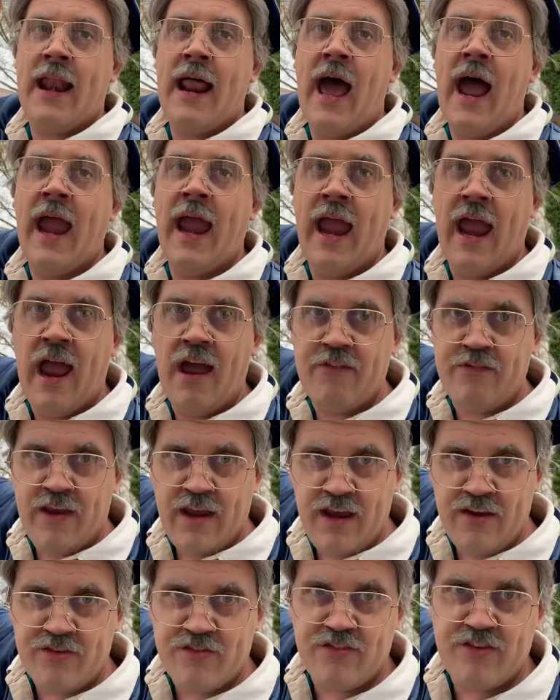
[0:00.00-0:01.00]
I have
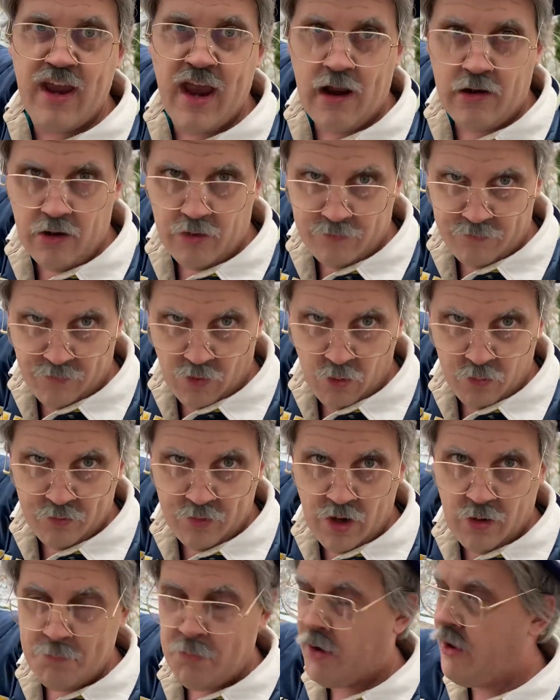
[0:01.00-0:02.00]
his telephone
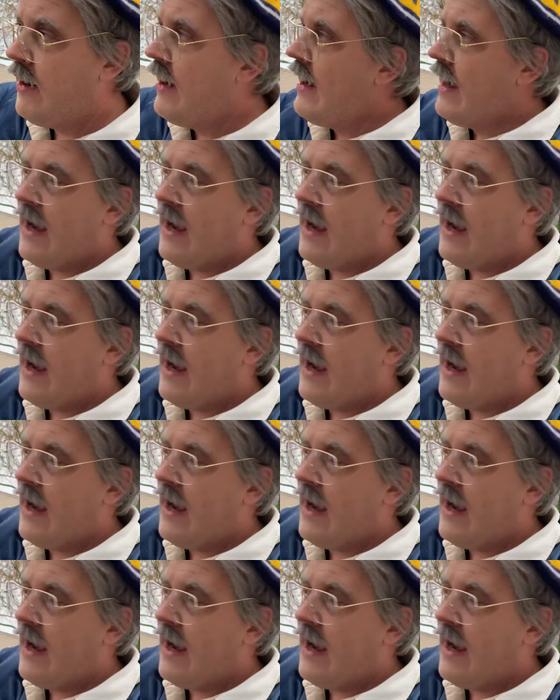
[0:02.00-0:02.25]
number.